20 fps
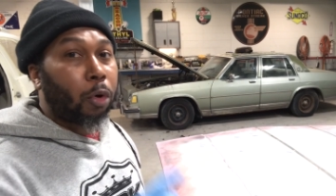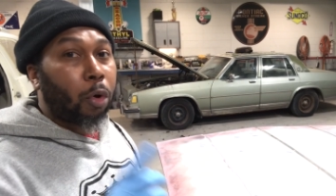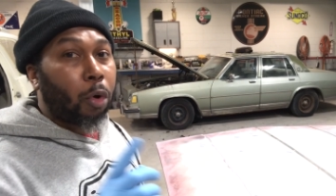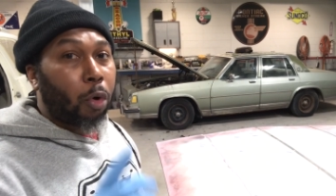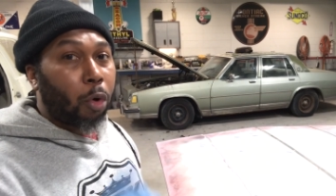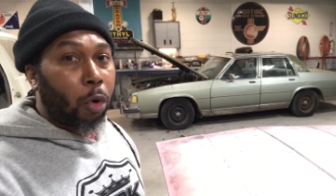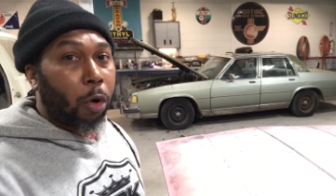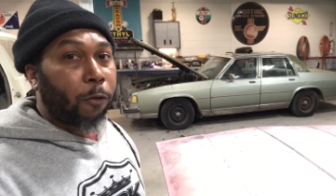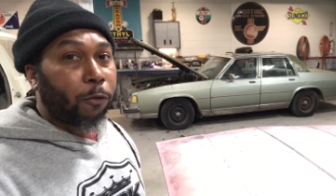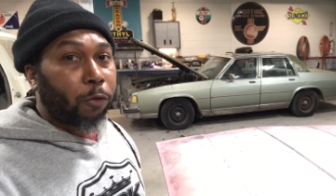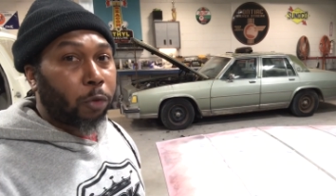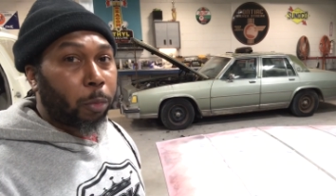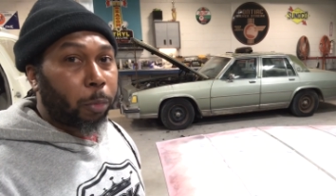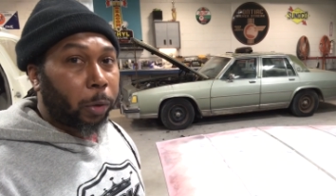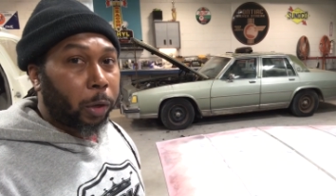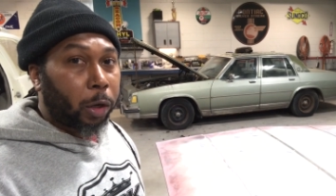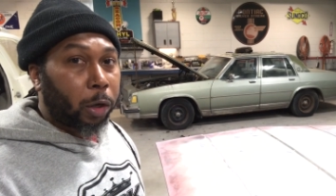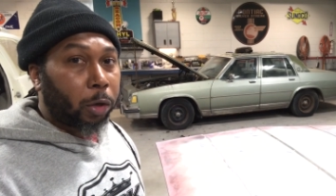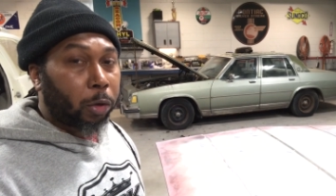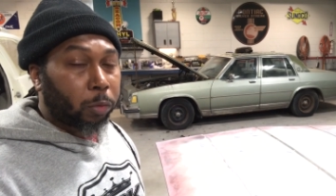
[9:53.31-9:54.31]
or if you
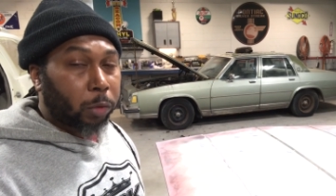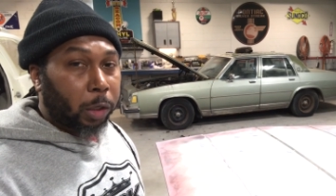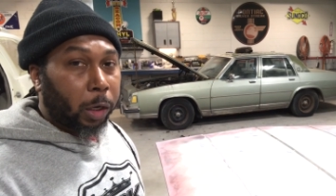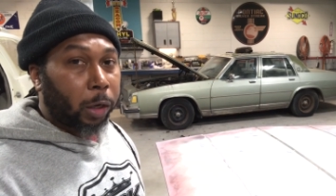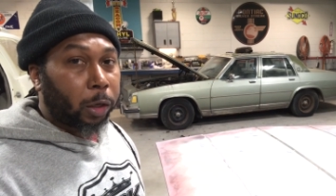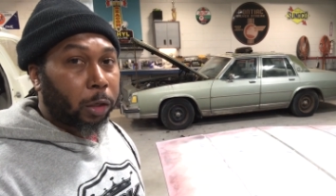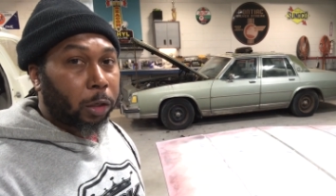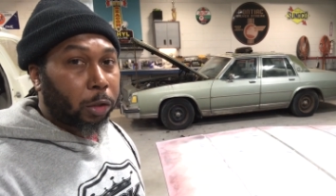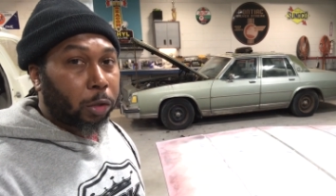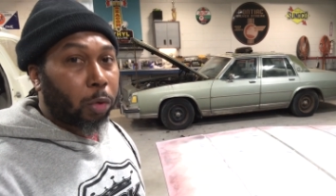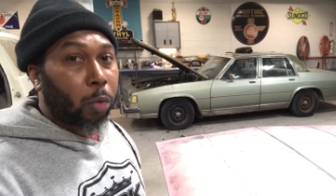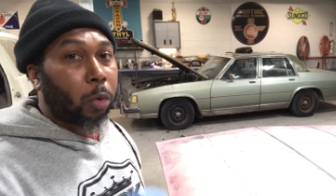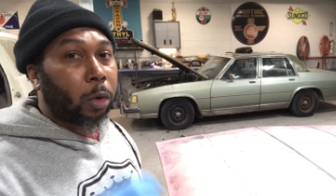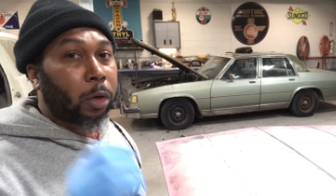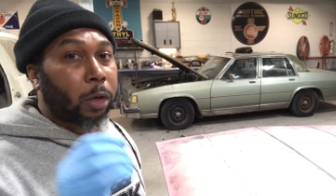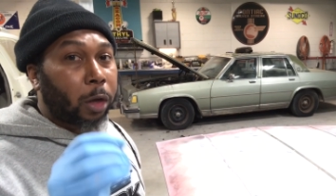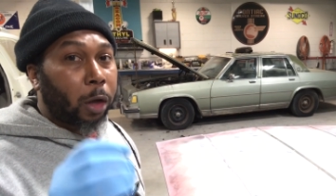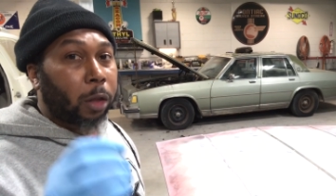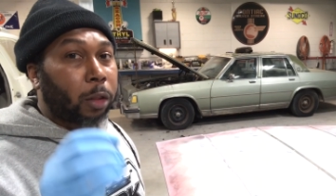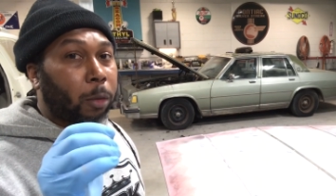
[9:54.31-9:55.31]
plan on taking it to
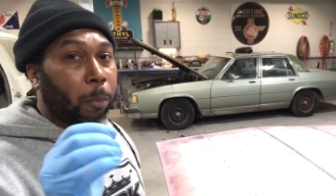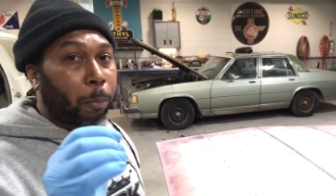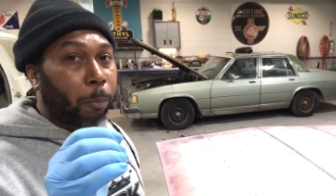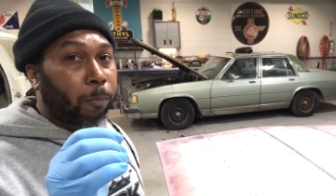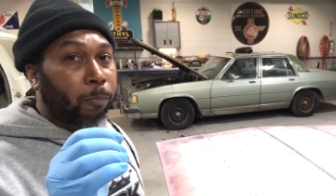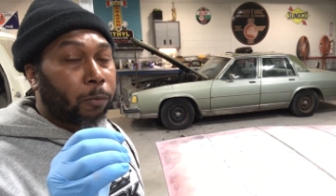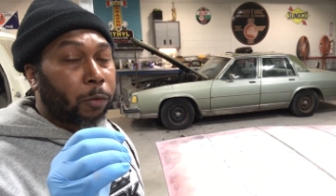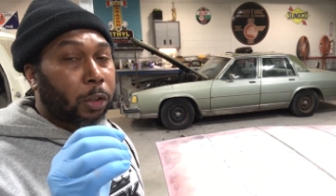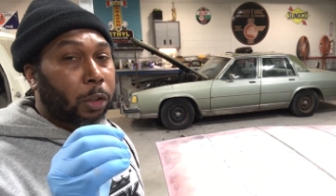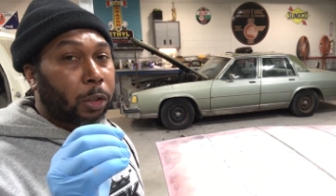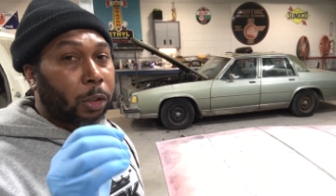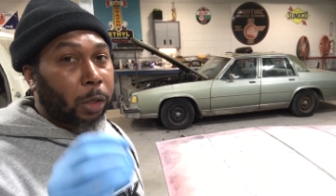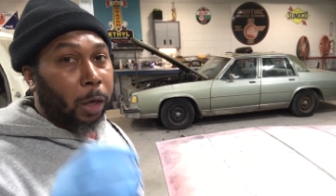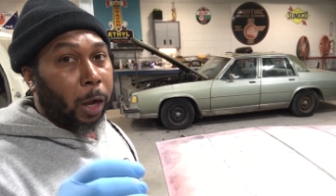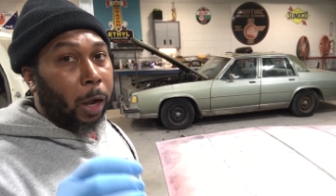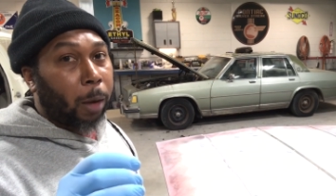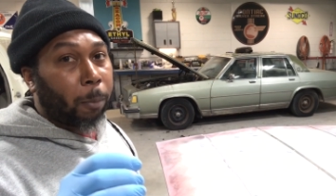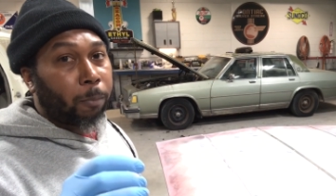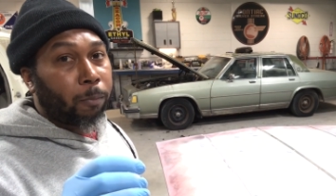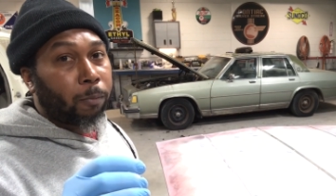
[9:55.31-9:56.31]
another
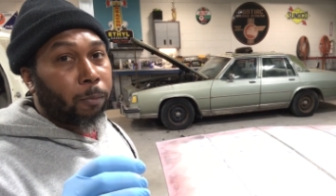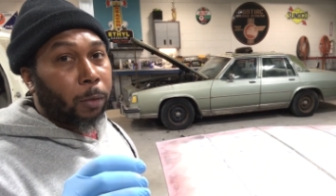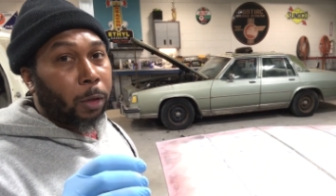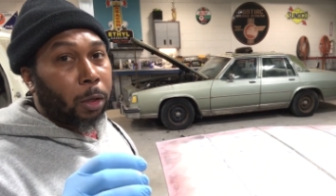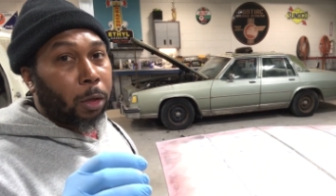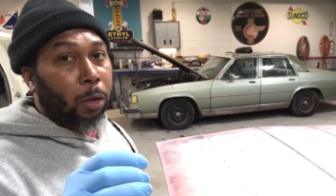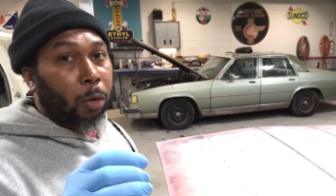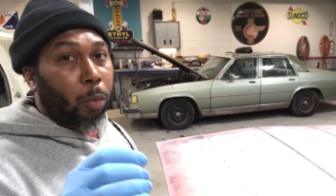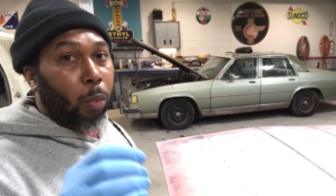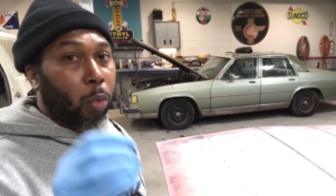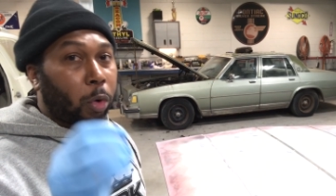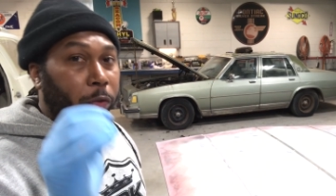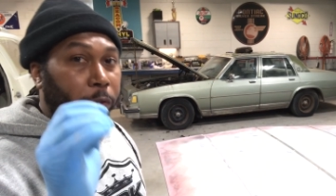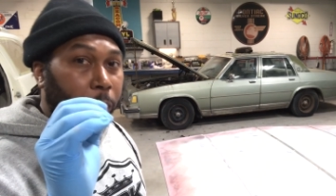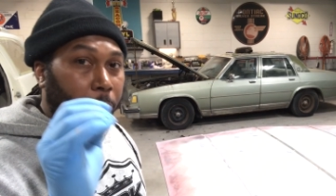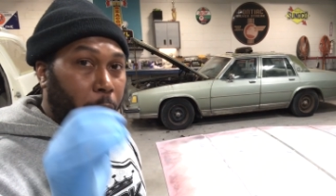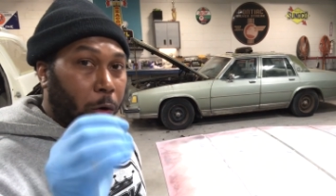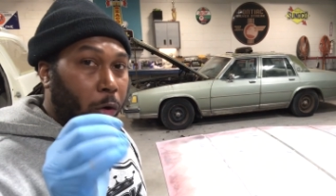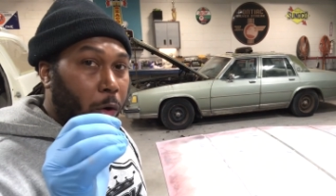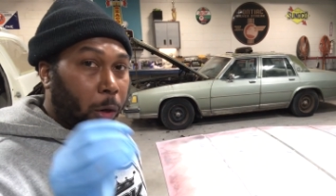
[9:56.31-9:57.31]
shop where
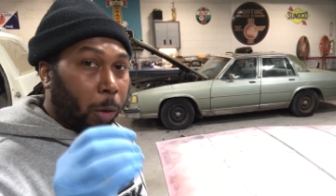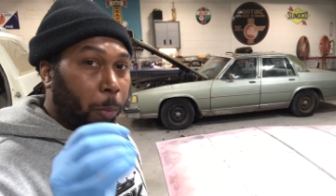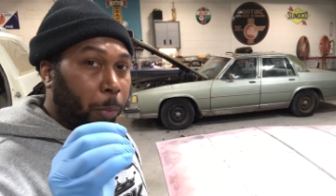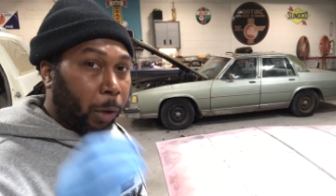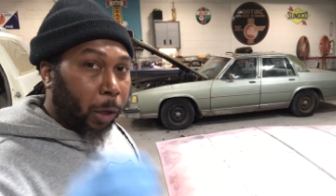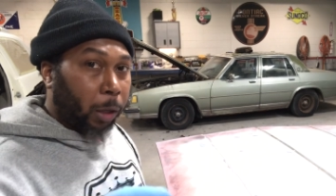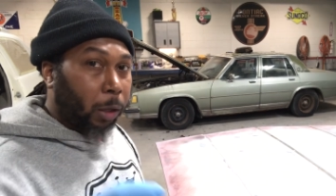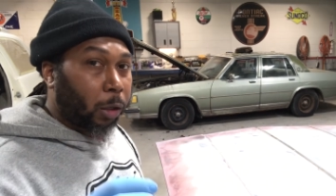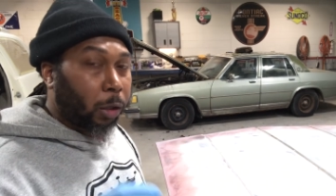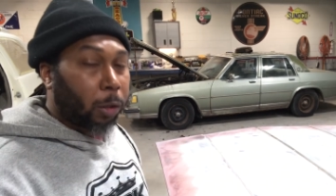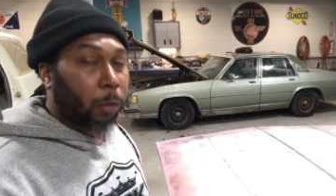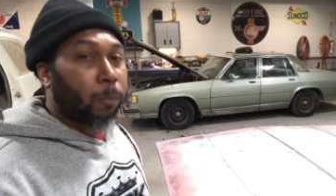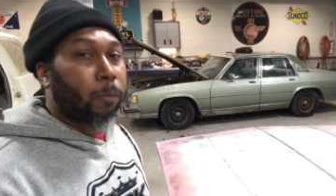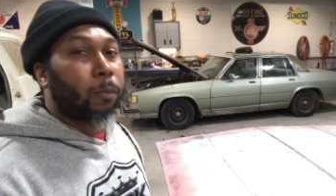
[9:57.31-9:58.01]
they're going to paint it.